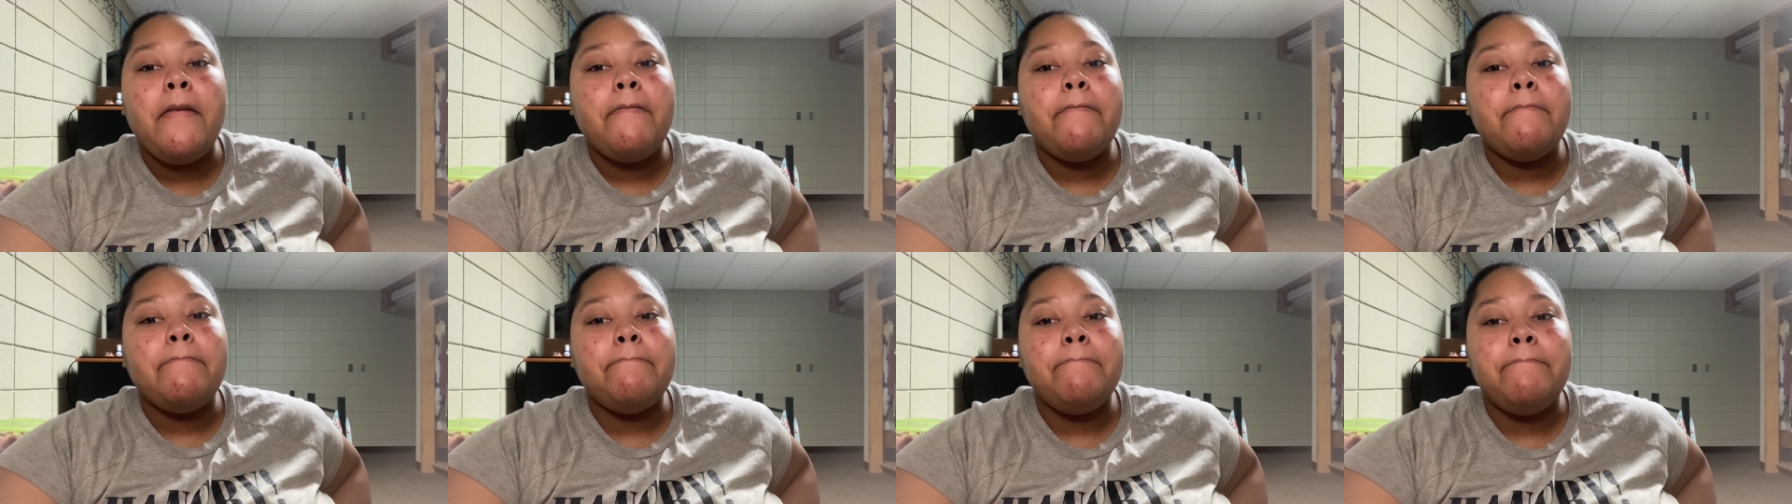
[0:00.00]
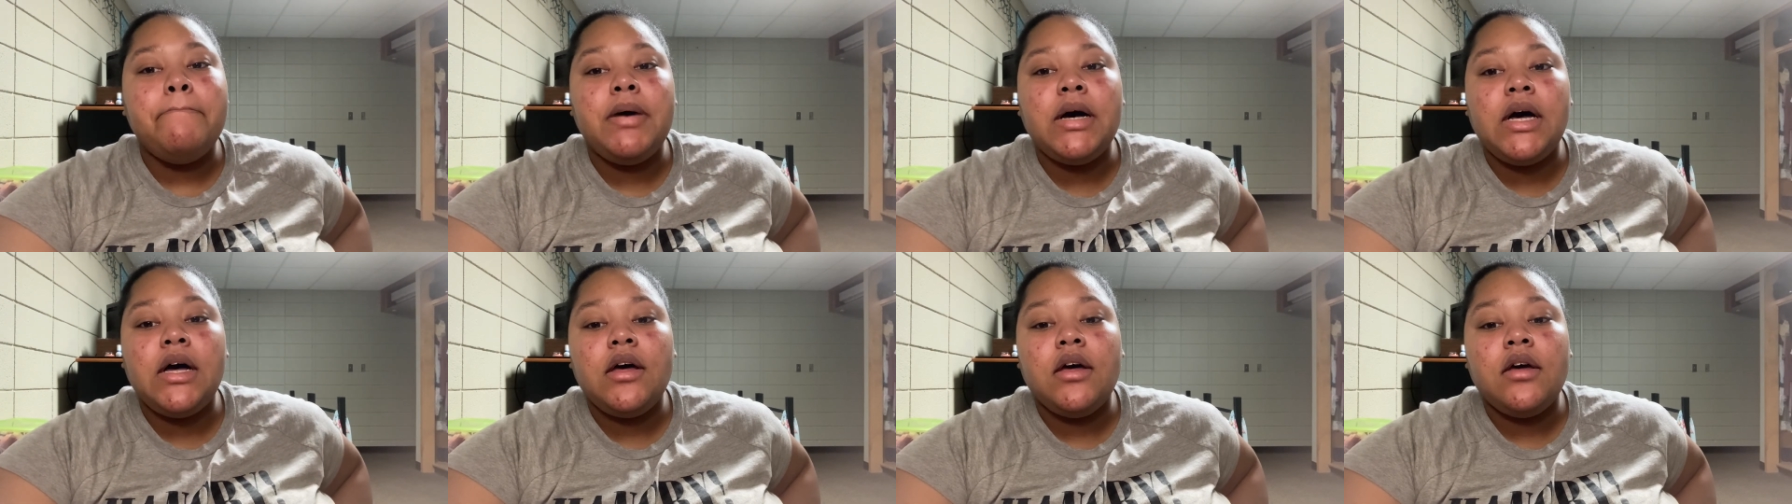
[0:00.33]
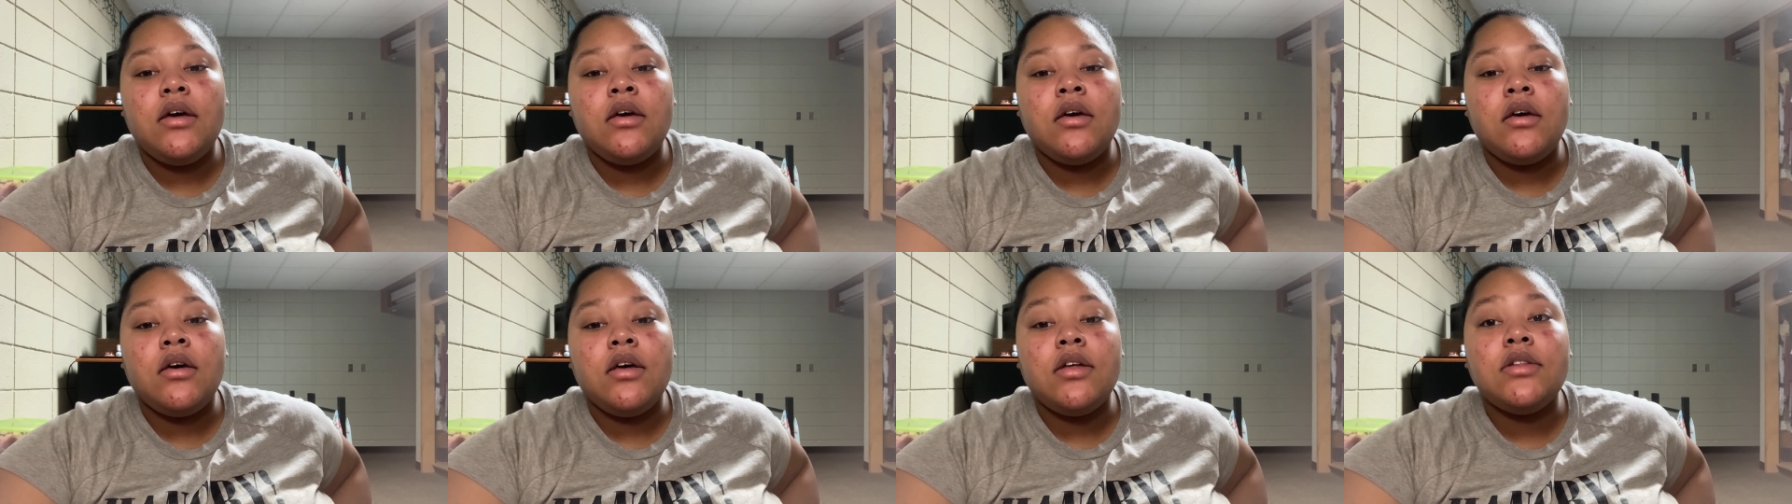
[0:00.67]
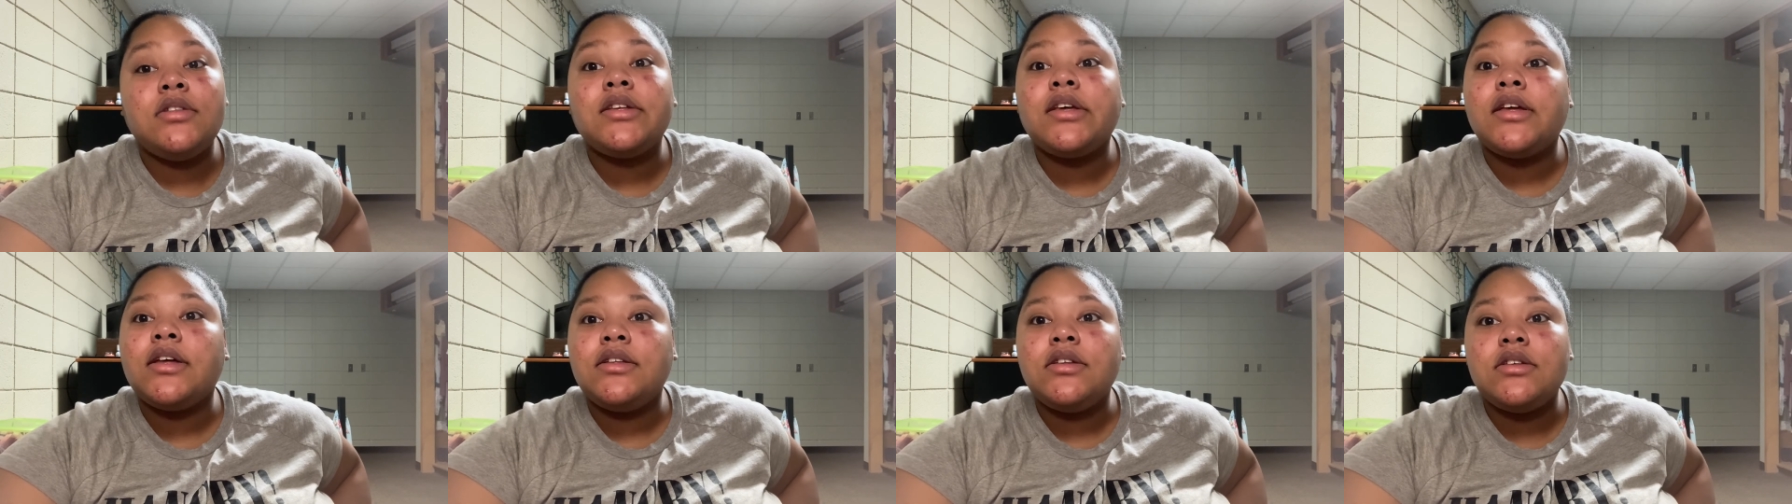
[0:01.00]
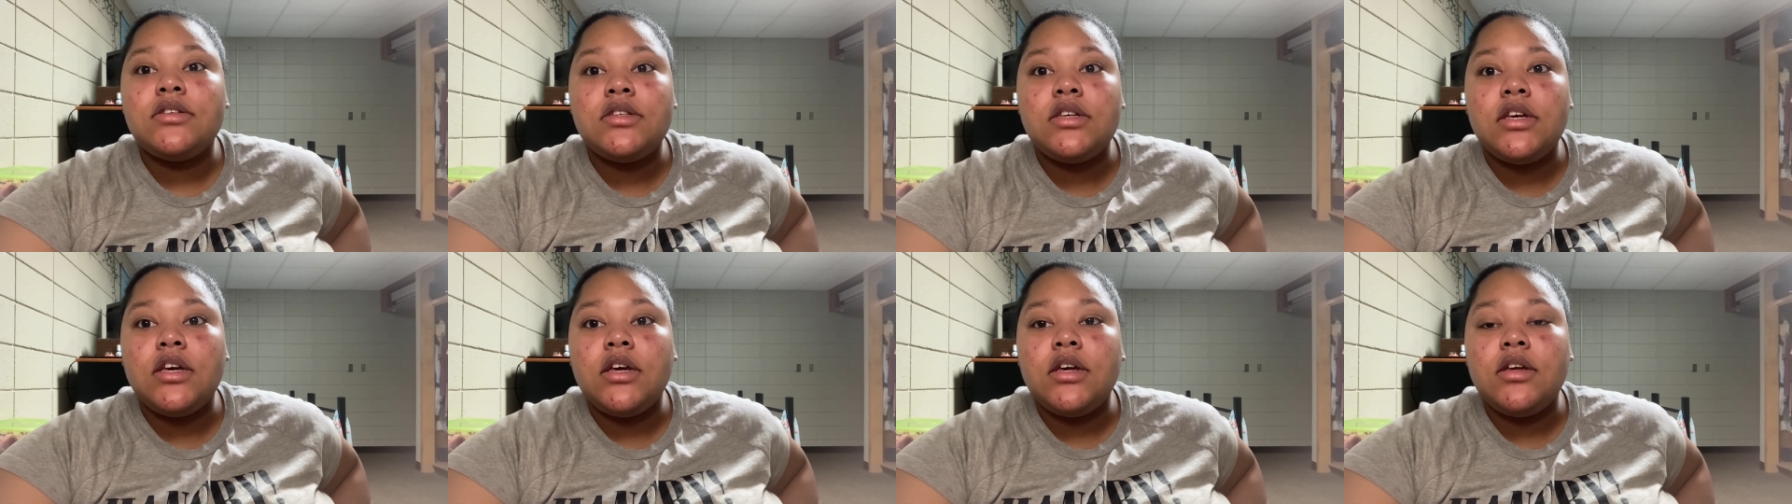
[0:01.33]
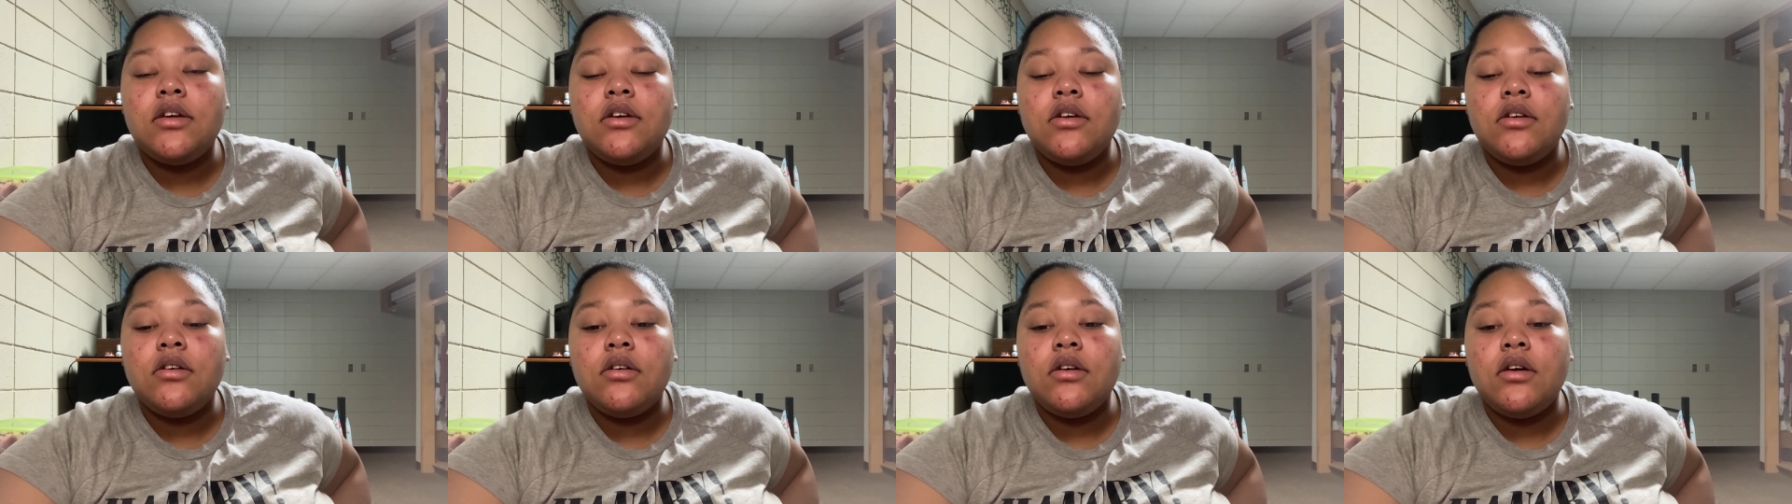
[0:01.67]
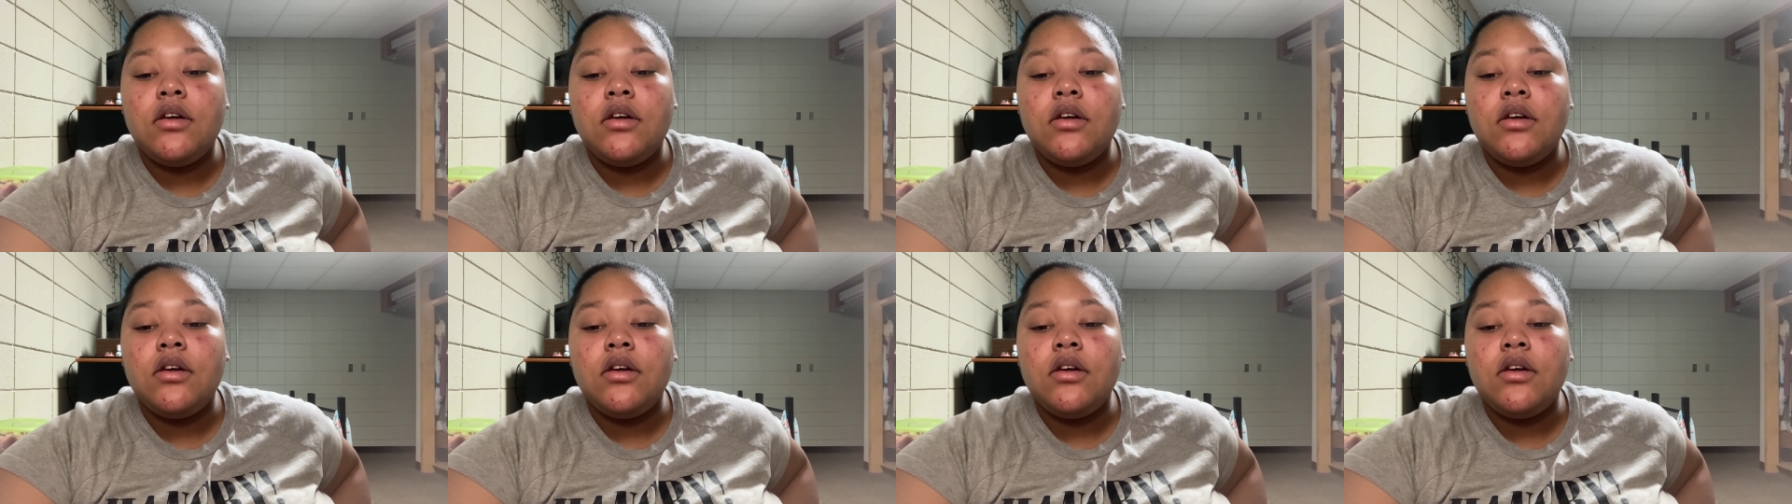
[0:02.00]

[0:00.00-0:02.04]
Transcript: But it's good to see